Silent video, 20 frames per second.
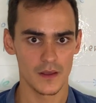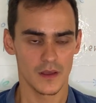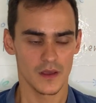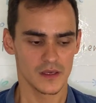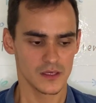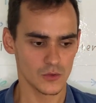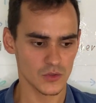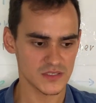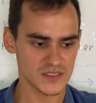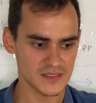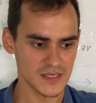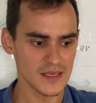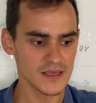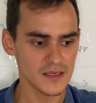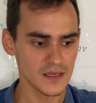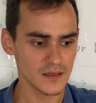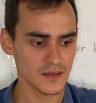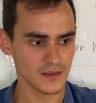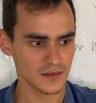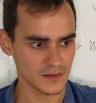He was
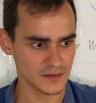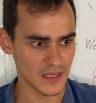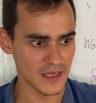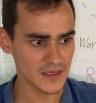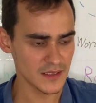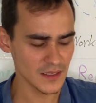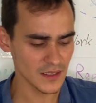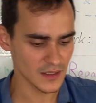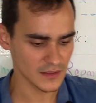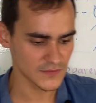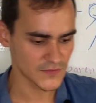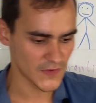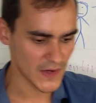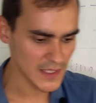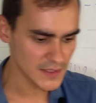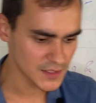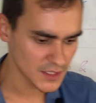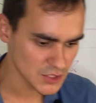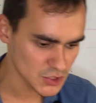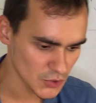taking
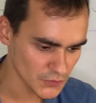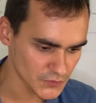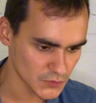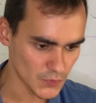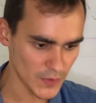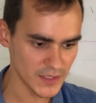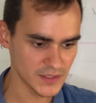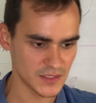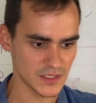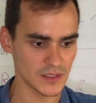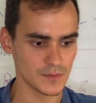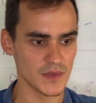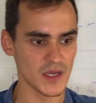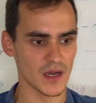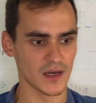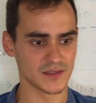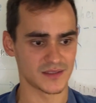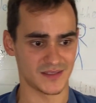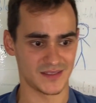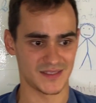advantage of treating me
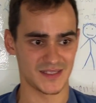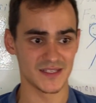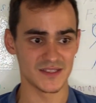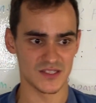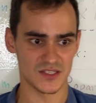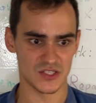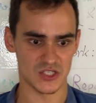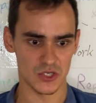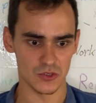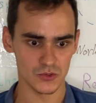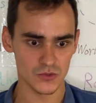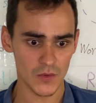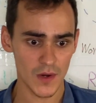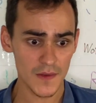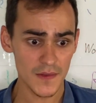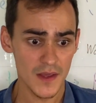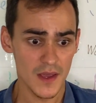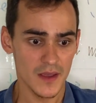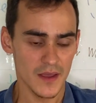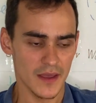as his
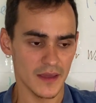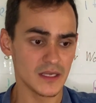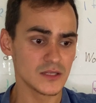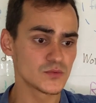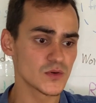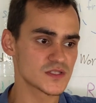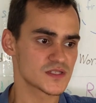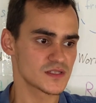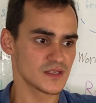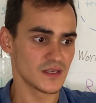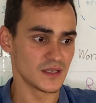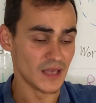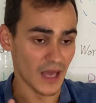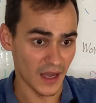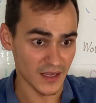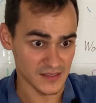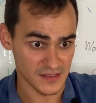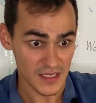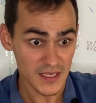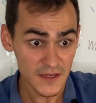children, and it was
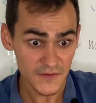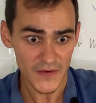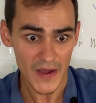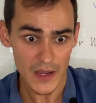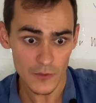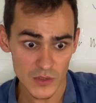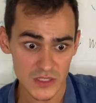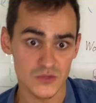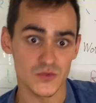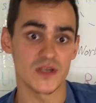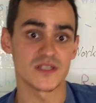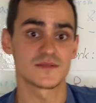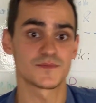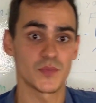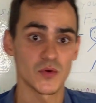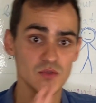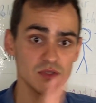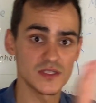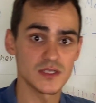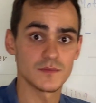as if I was
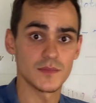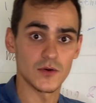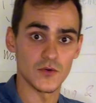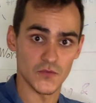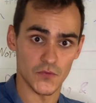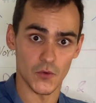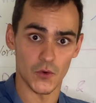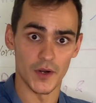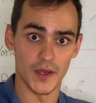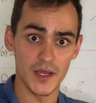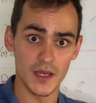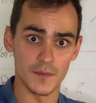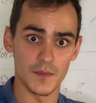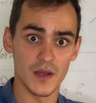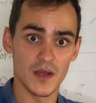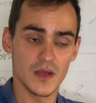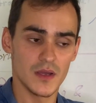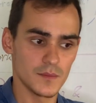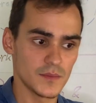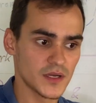responsible for him
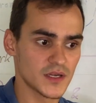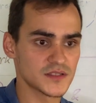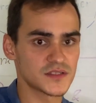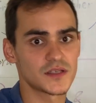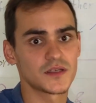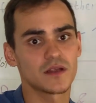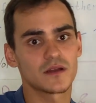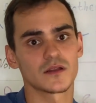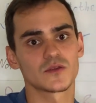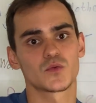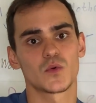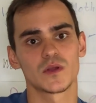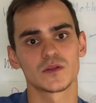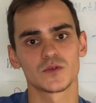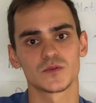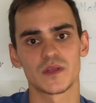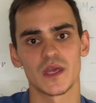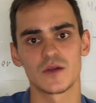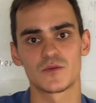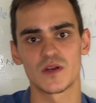because he didn't want to
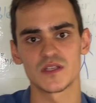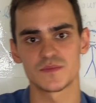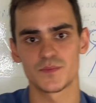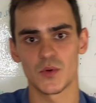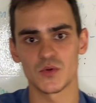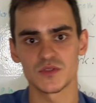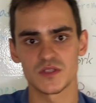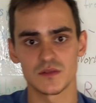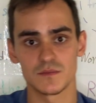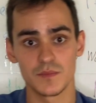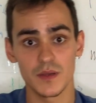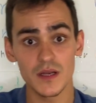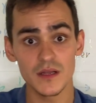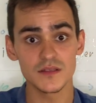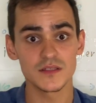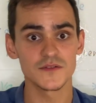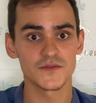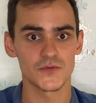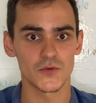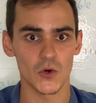take
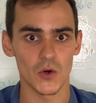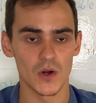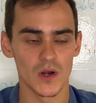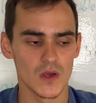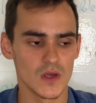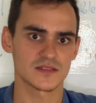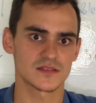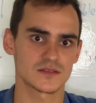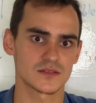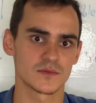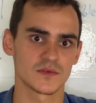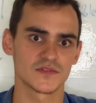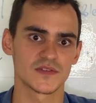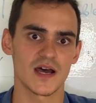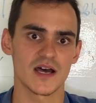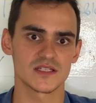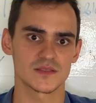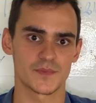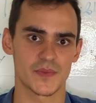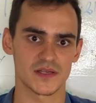responsibility for some of the
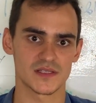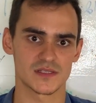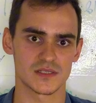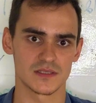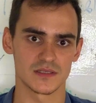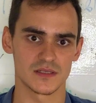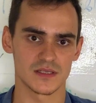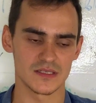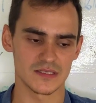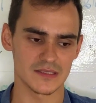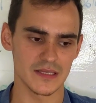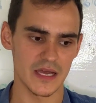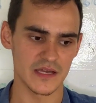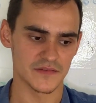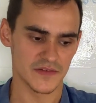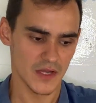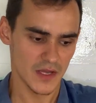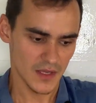aspects in his life.